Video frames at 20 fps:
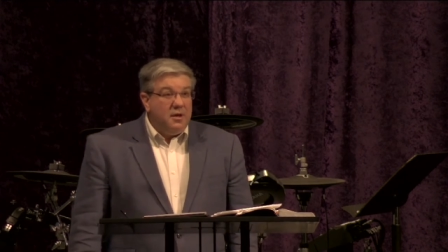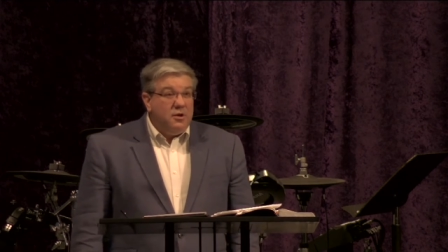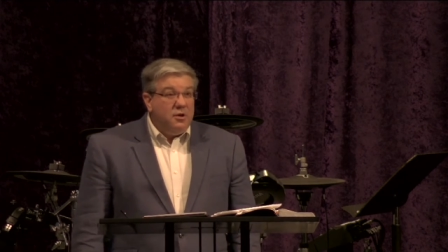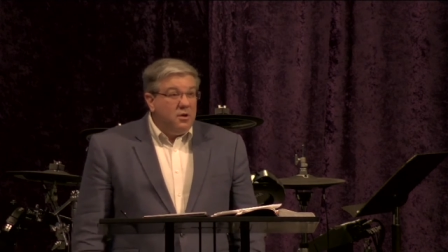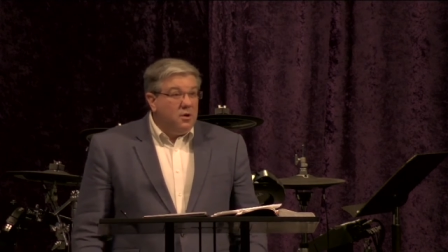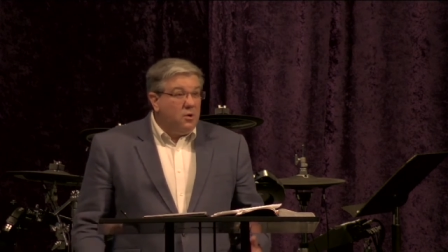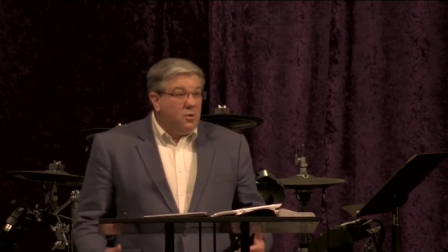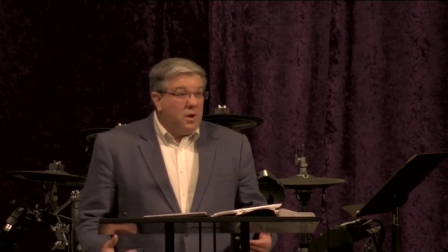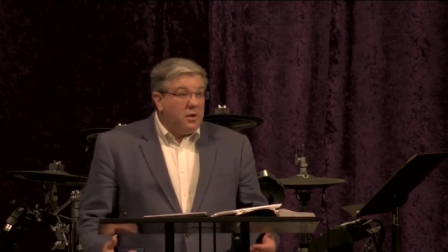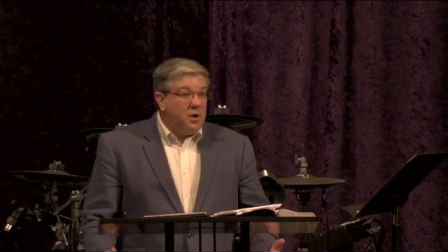
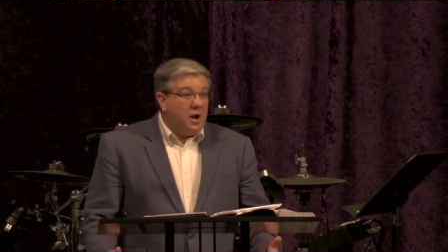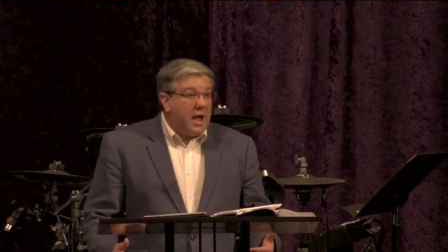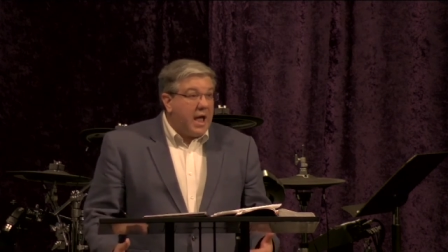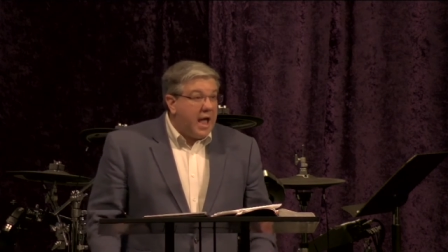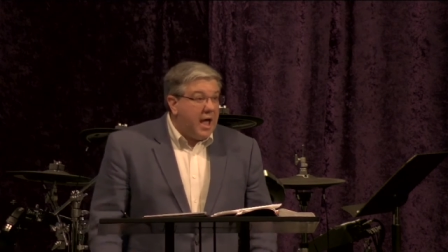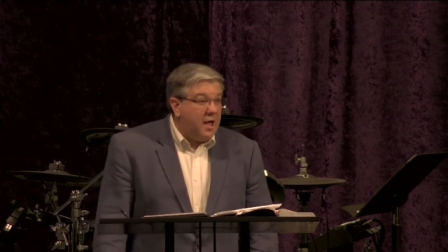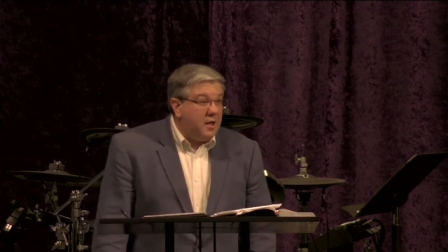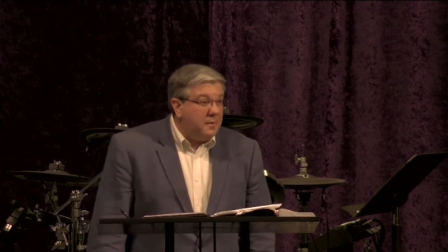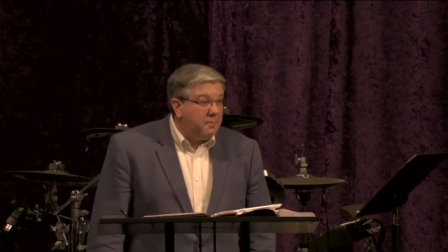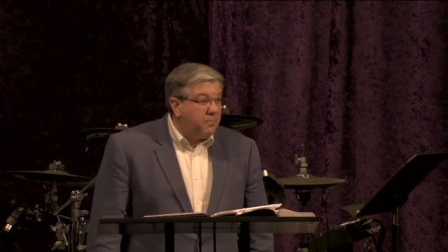You don't know
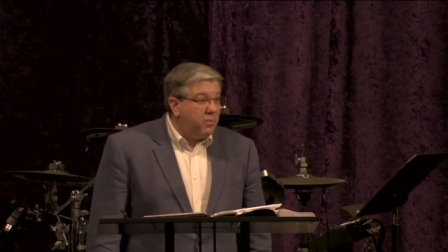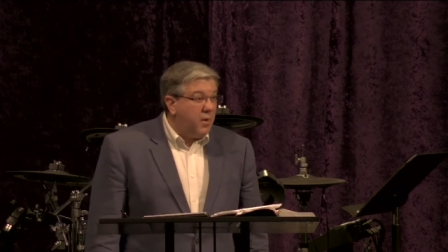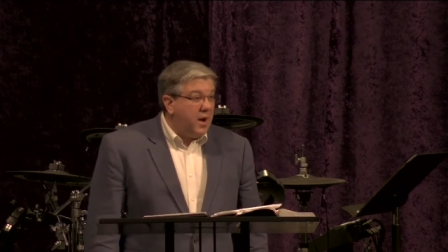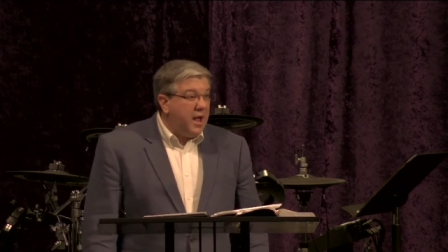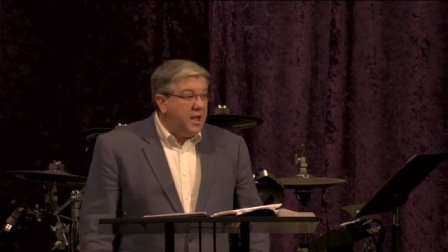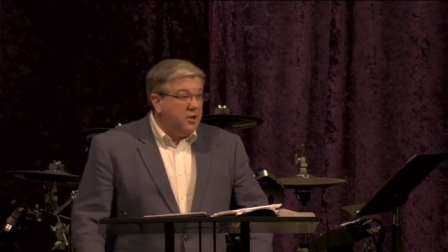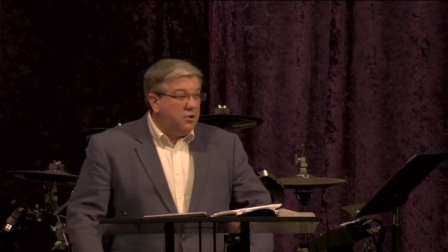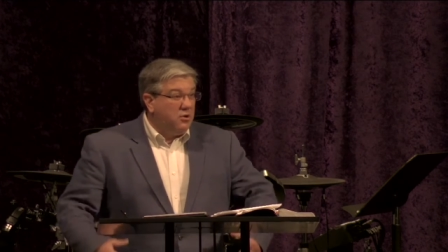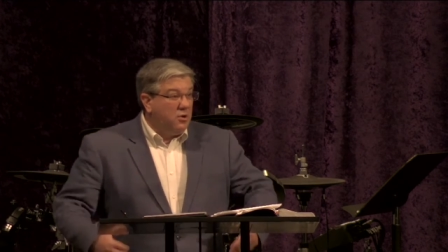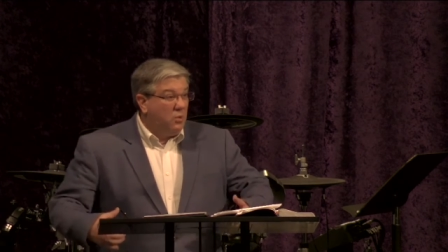how to
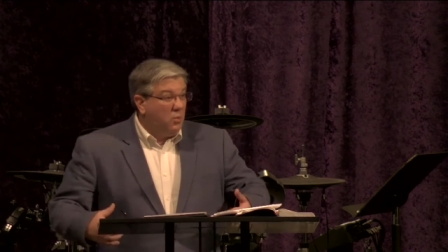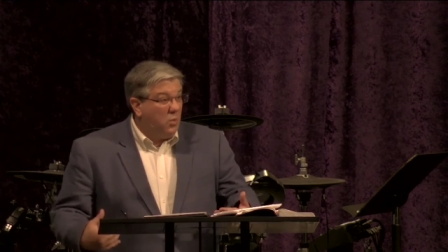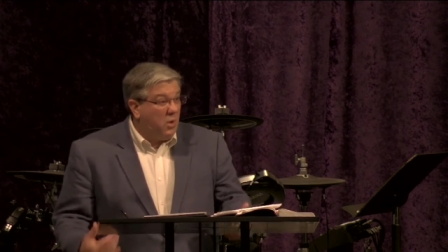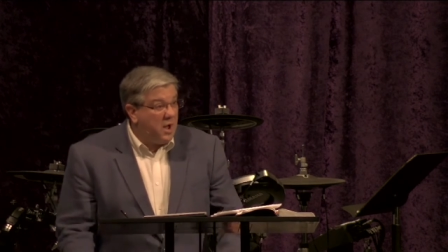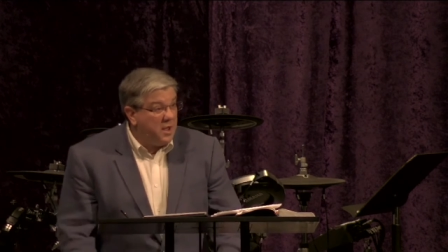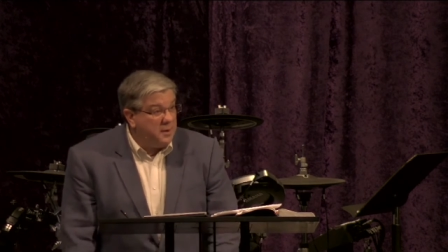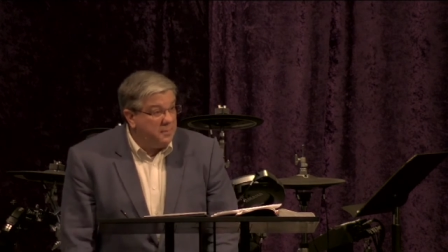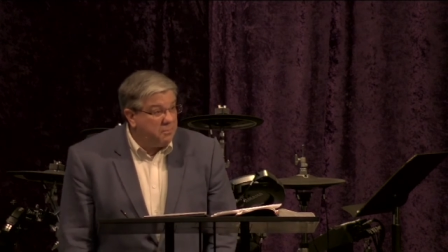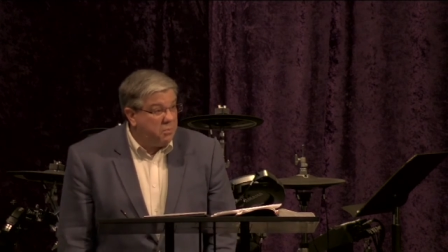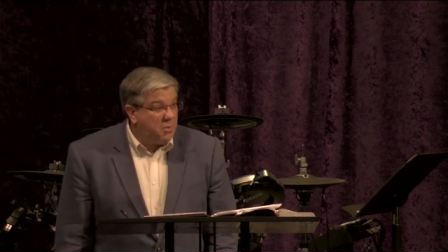pray. You don't
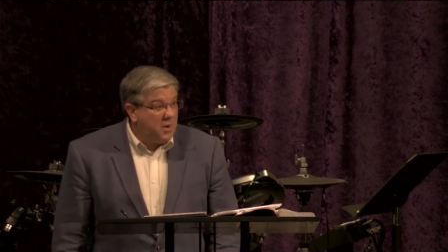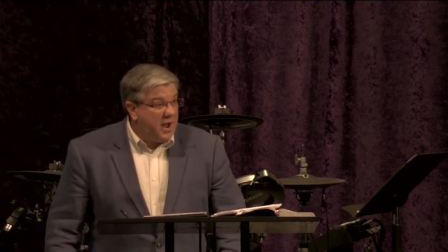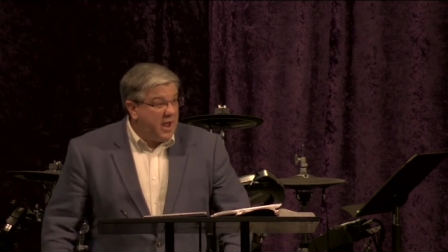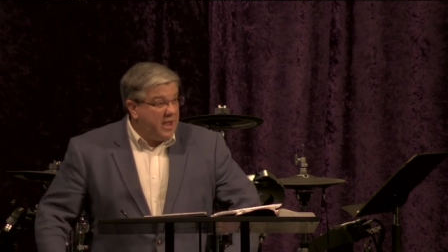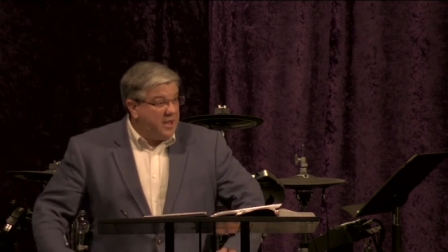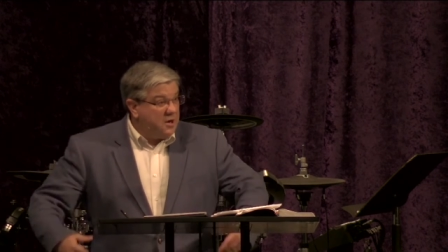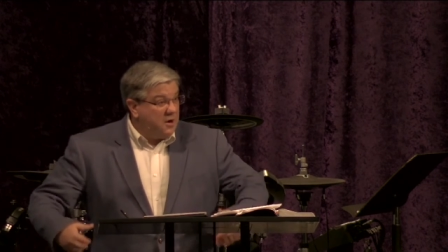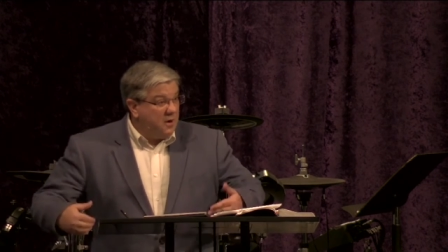want to pray.